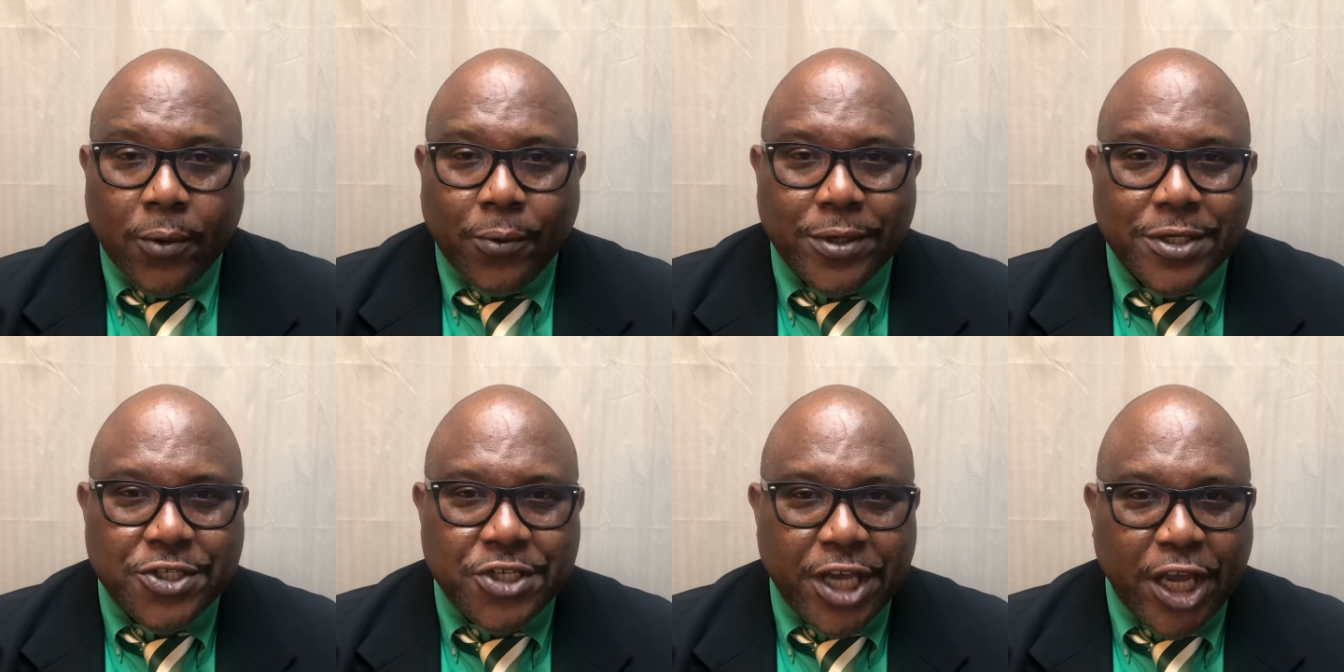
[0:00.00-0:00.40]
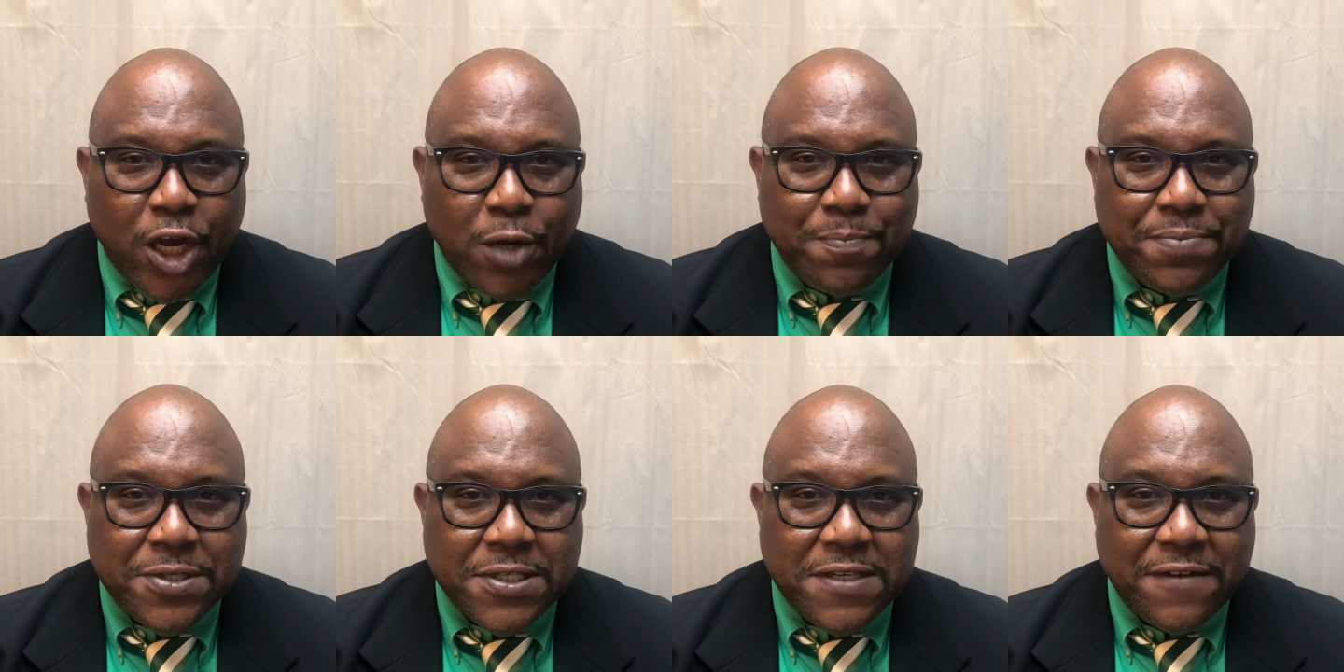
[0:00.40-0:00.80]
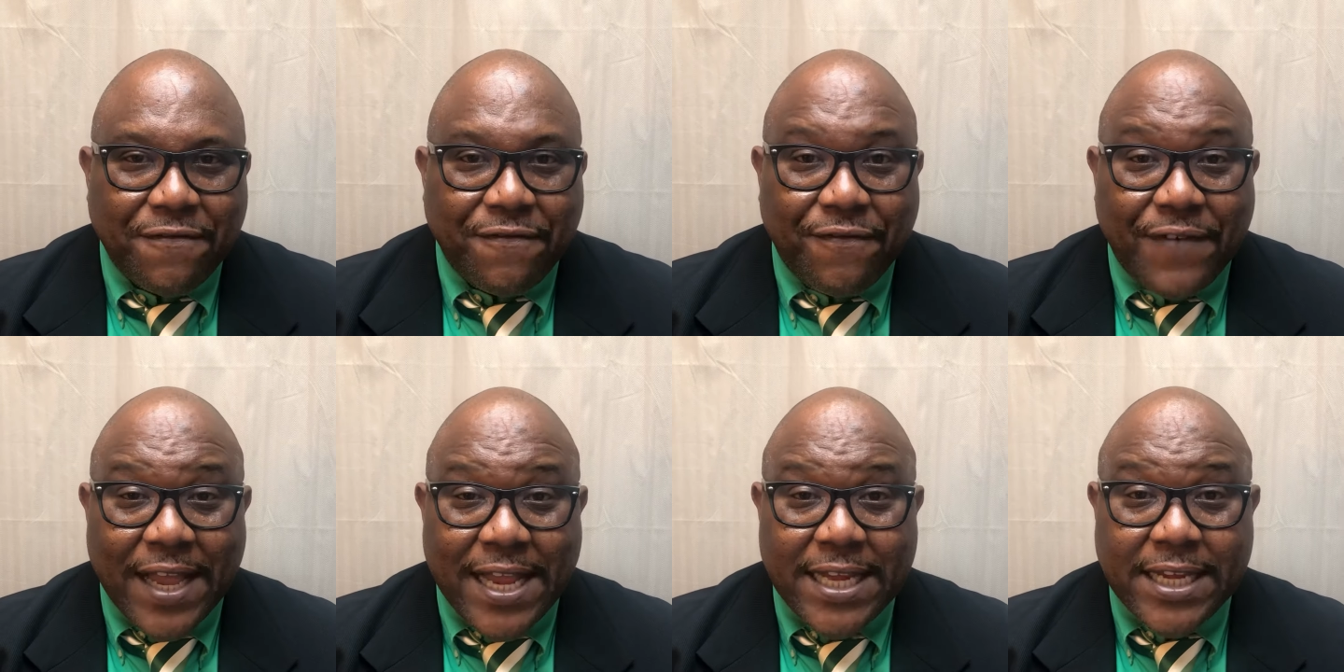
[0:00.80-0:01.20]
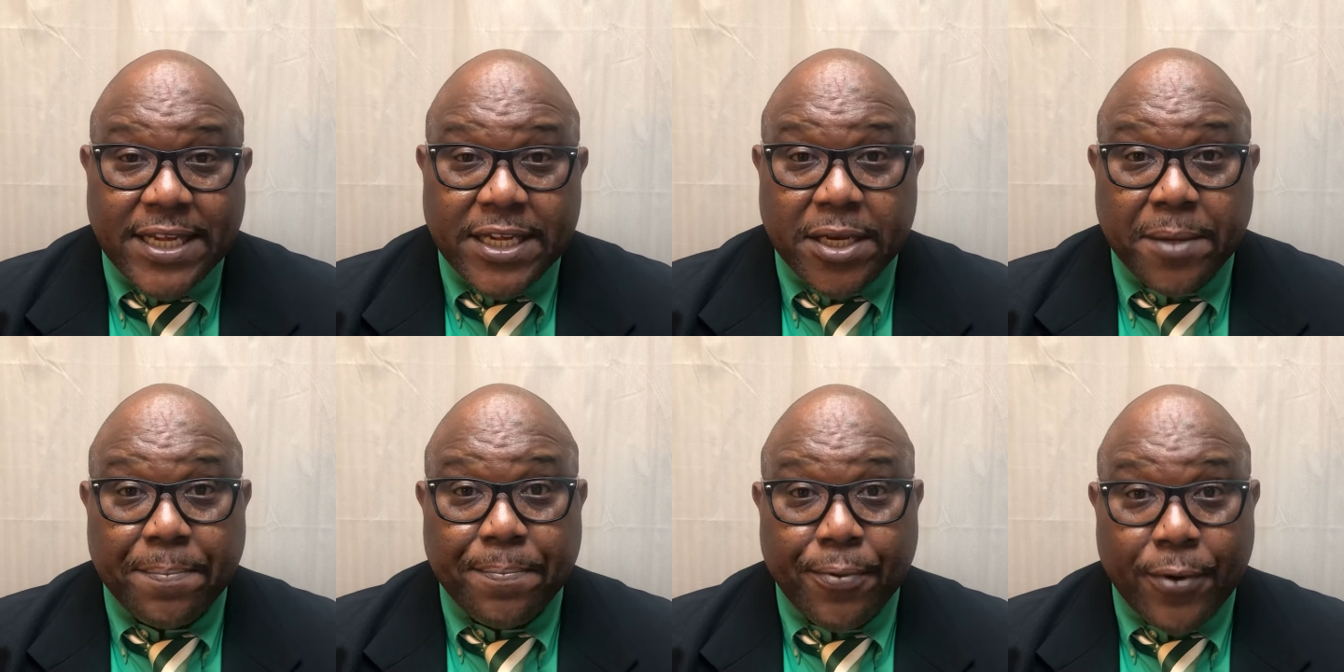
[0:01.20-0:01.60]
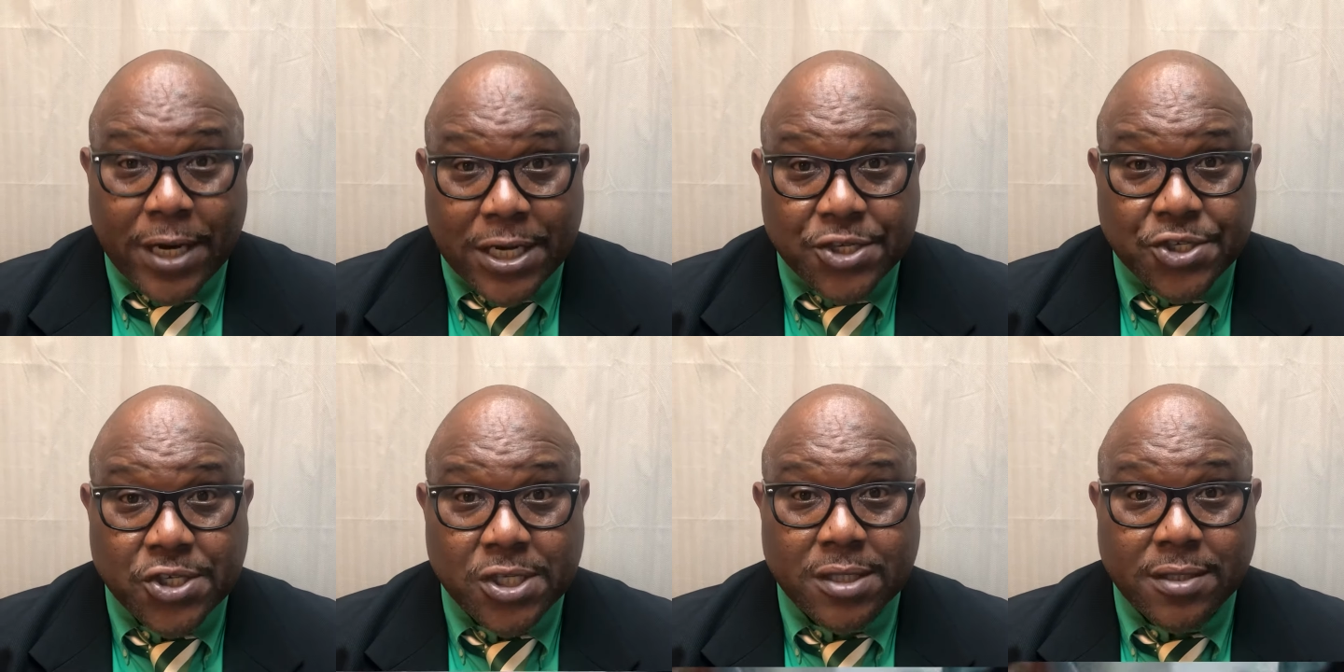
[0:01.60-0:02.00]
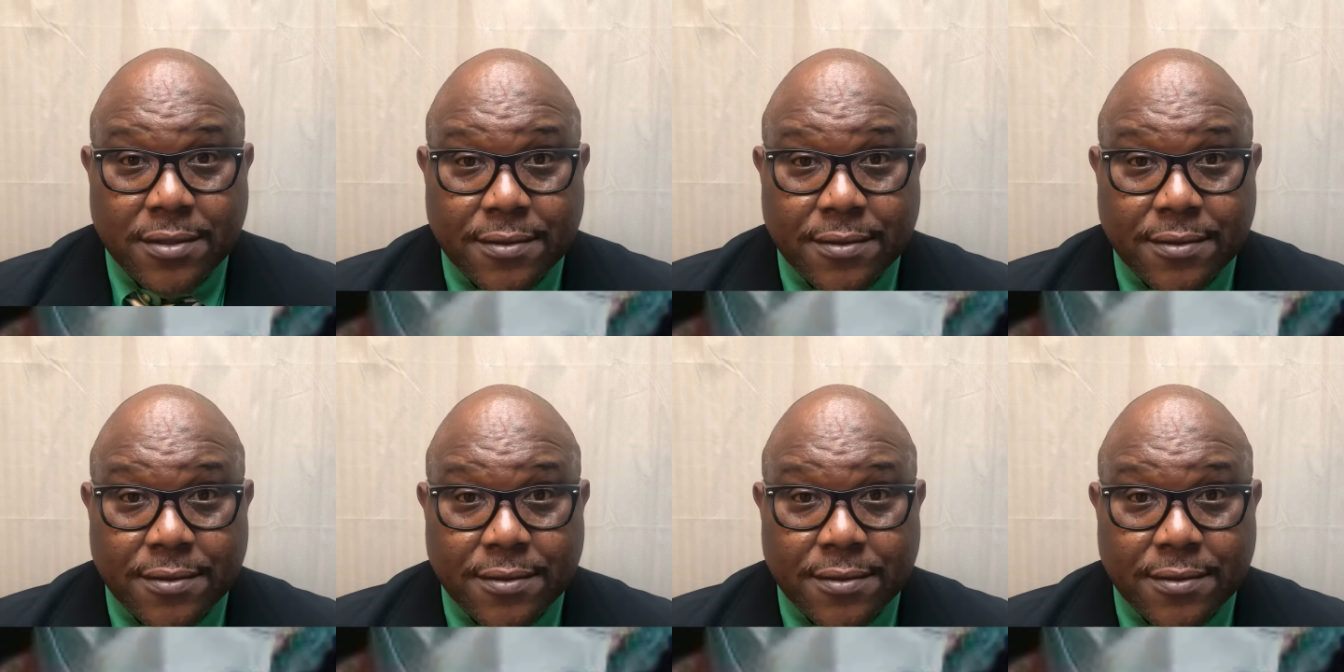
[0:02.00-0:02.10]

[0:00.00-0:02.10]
which helps to fight depression.